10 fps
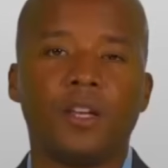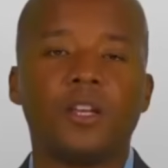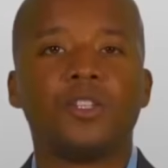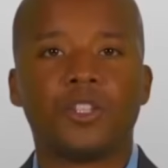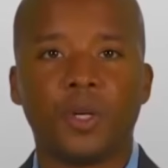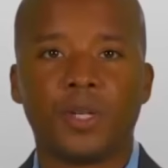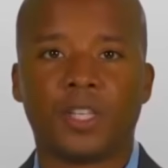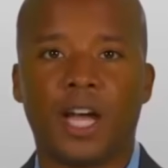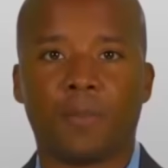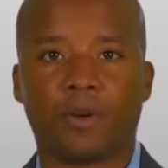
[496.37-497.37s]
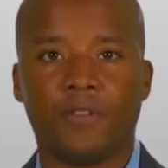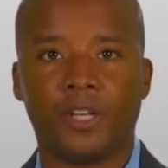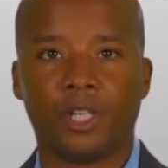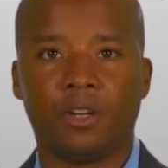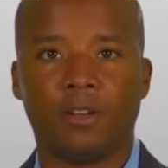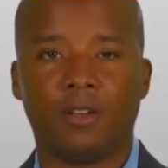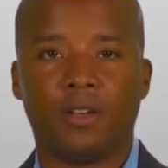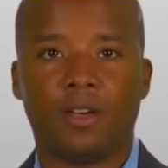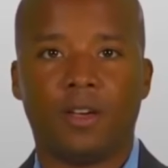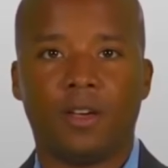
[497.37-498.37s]
Suicide provision.
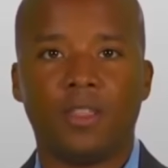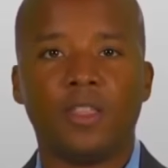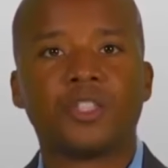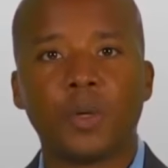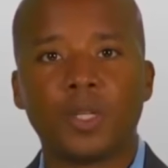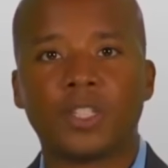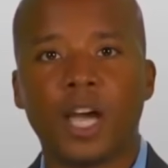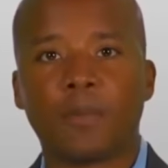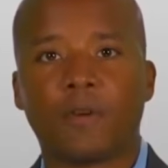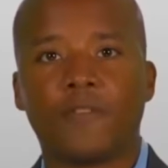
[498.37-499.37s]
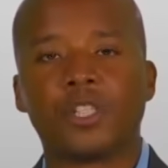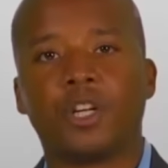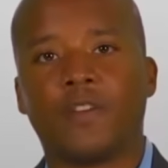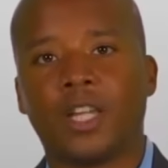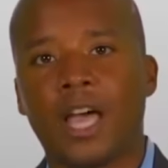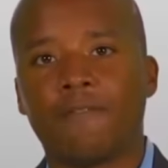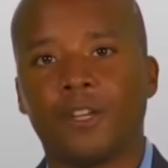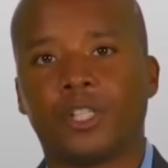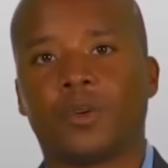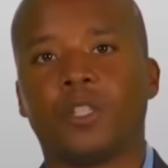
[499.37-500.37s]
The suicide provision of a life
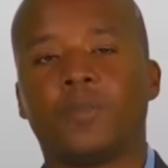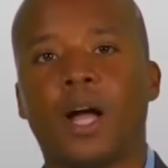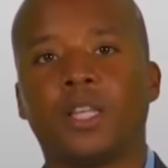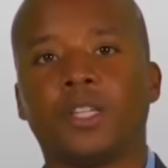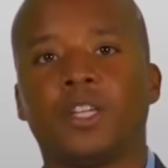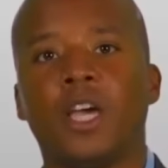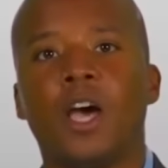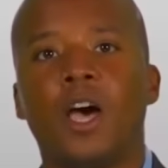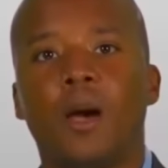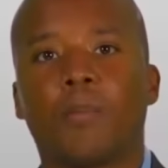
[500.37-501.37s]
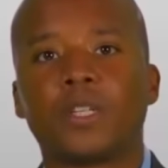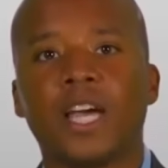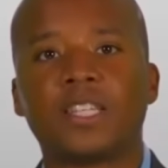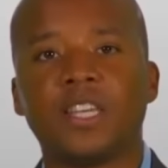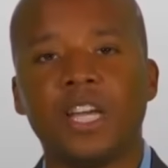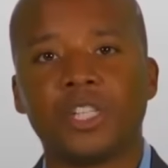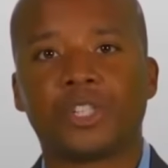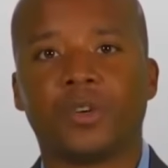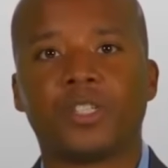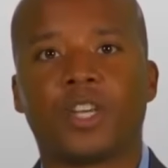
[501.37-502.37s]
insurance policy protects
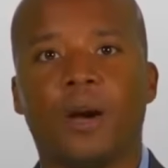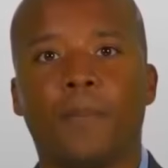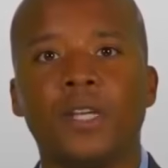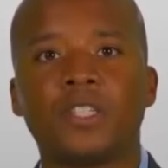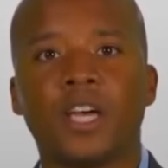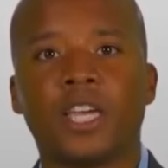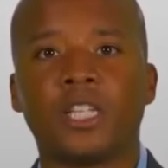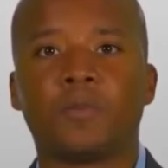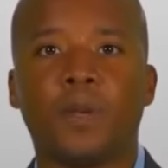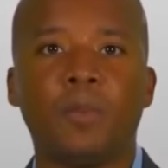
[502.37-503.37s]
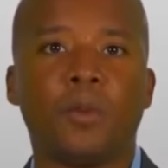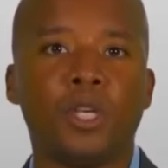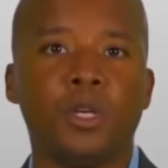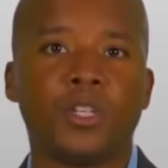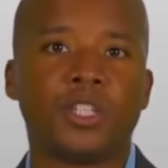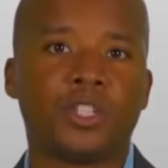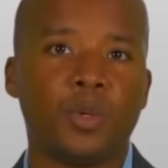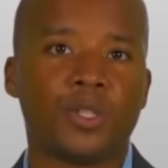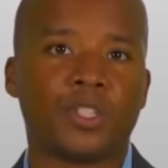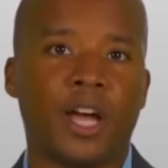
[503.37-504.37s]
insurance companies against people using
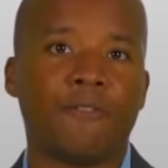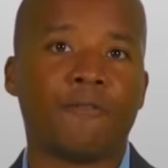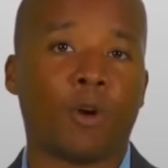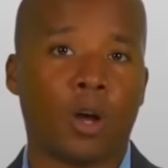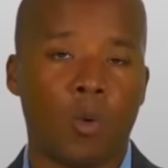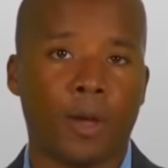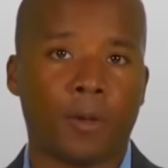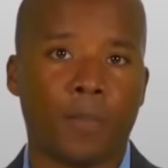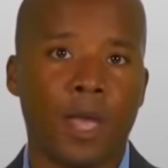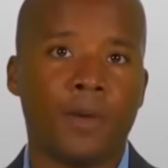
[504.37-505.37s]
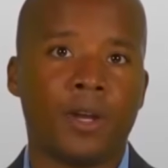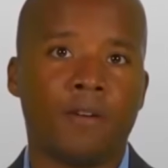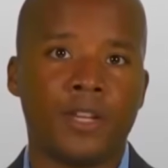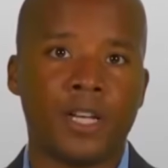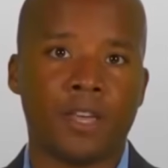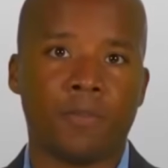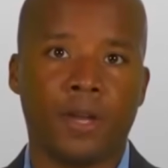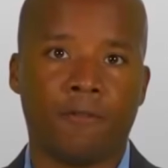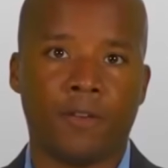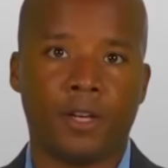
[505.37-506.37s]
suicide for a quick payment of the death
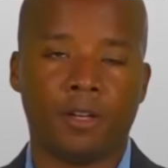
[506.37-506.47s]
benefit.